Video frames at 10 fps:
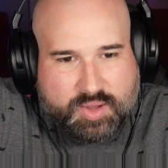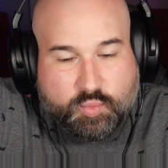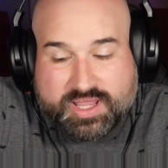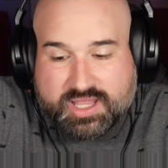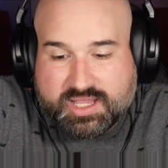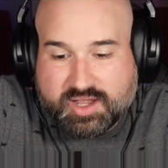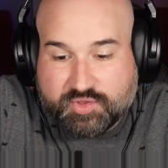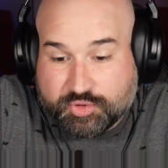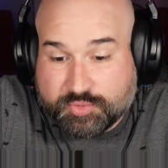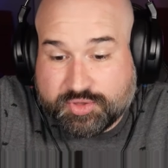we
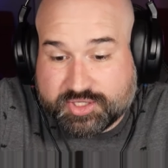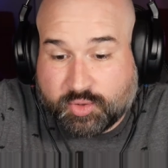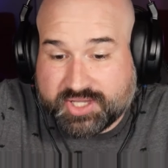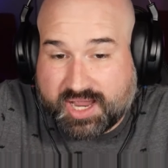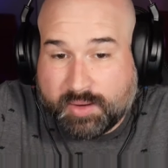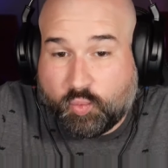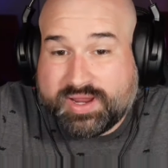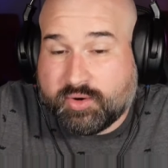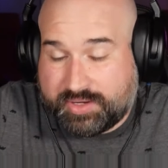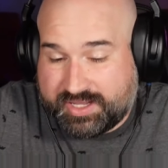through this whole time,
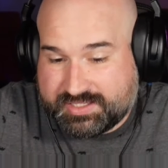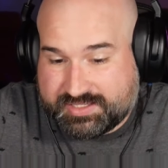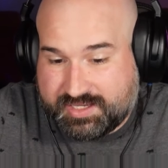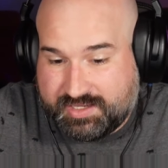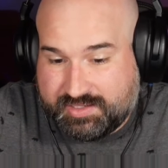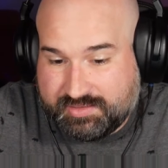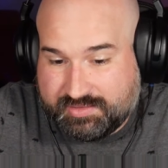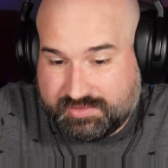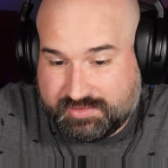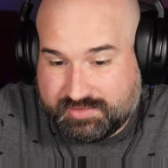we don't get to see
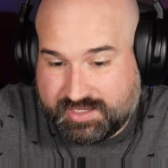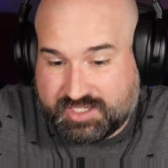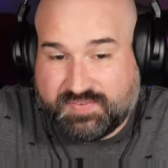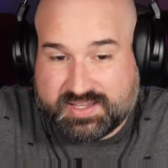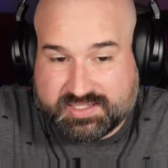his face.